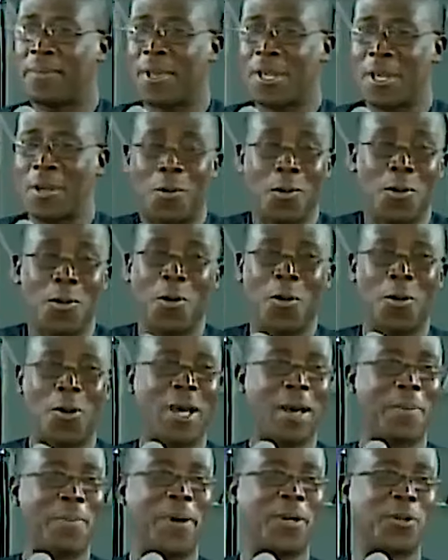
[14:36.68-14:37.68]
She could no
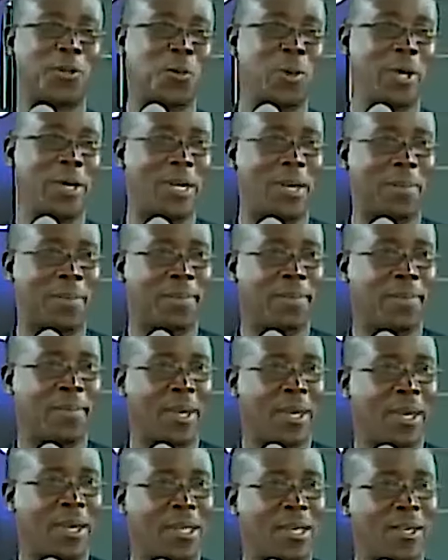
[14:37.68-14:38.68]
longer persuade him.
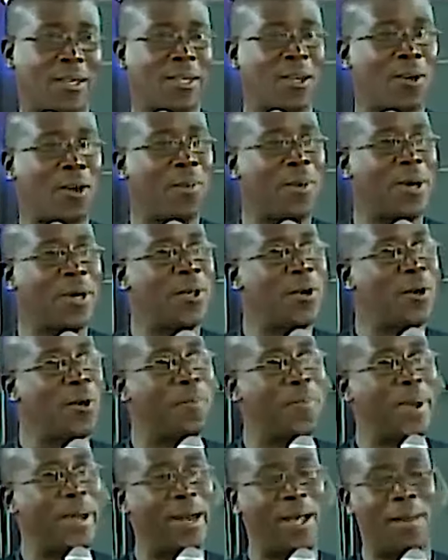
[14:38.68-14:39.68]
She said, "Omo, you
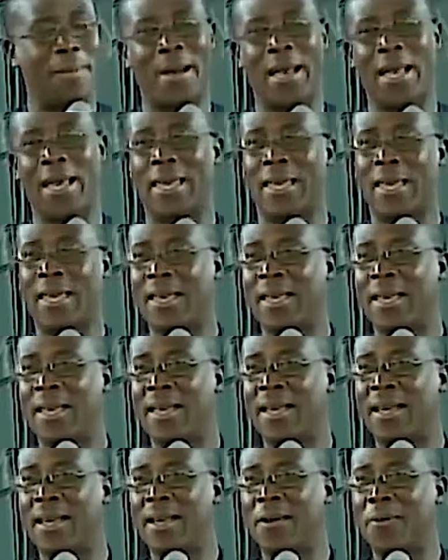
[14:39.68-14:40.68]
bere bai.
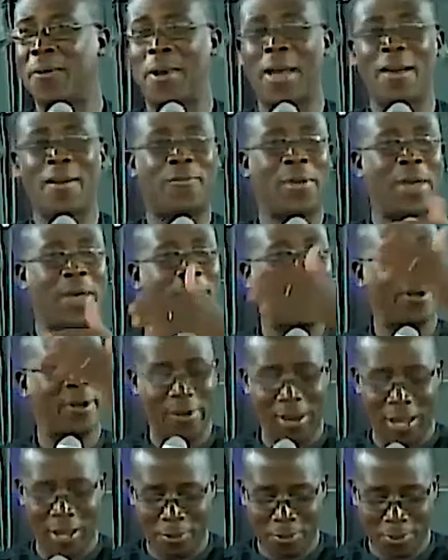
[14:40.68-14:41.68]
We have them
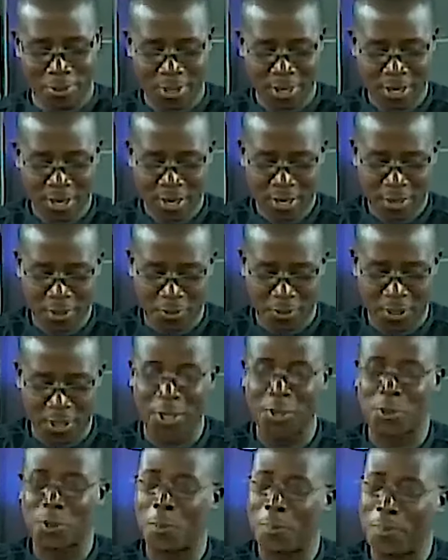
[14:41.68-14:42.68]
around." You see,
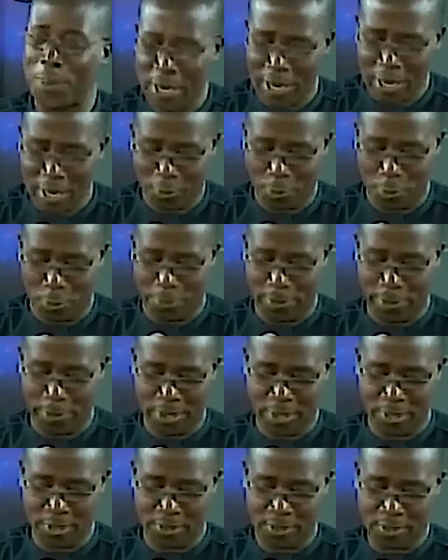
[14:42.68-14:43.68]
disobedient to
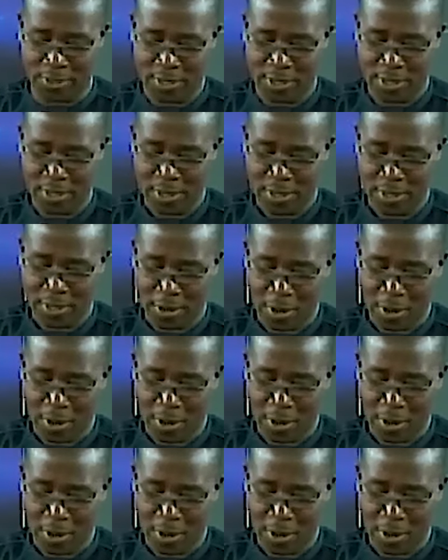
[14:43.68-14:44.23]
parents.